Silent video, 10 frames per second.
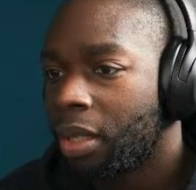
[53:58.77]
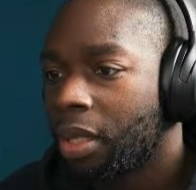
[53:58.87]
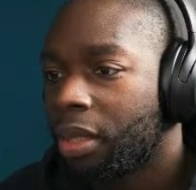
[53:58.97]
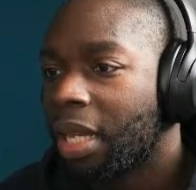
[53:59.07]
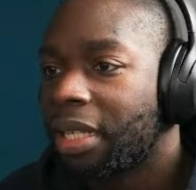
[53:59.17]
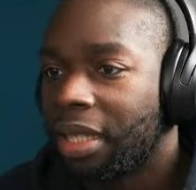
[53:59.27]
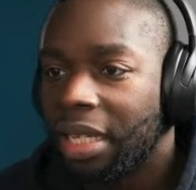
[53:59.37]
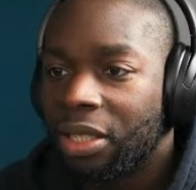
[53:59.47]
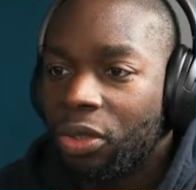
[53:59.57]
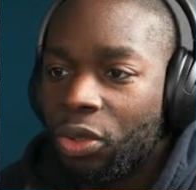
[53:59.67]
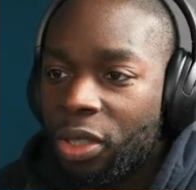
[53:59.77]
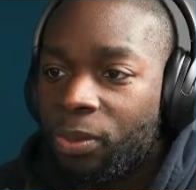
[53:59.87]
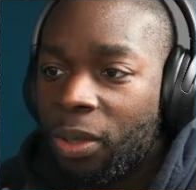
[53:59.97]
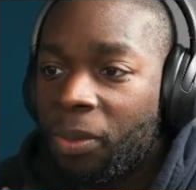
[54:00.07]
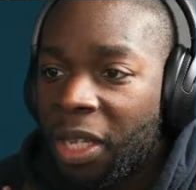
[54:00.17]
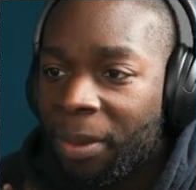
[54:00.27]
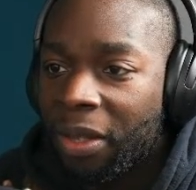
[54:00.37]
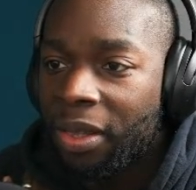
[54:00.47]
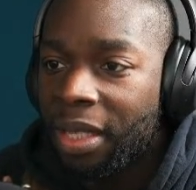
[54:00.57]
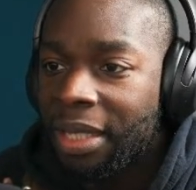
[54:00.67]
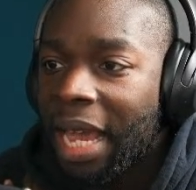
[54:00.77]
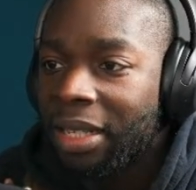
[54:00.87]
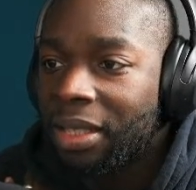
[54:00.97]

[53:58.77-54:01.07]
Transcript: That's the issue. So something about this actions